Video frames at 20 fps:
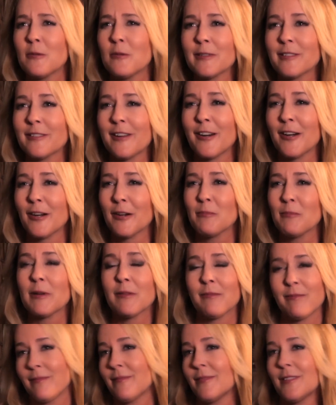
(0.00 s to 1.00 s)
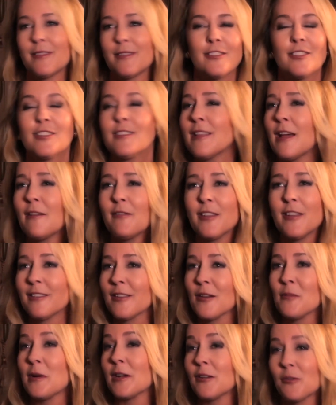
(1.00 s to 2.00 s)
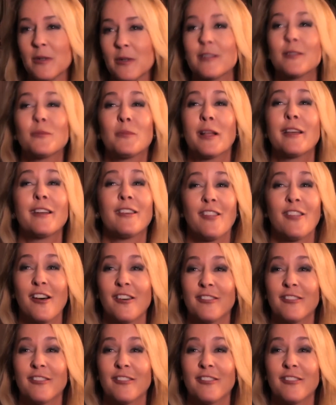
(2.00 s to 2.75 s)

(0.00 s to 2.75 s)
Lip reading: knew it was her, but she loved it so much we just played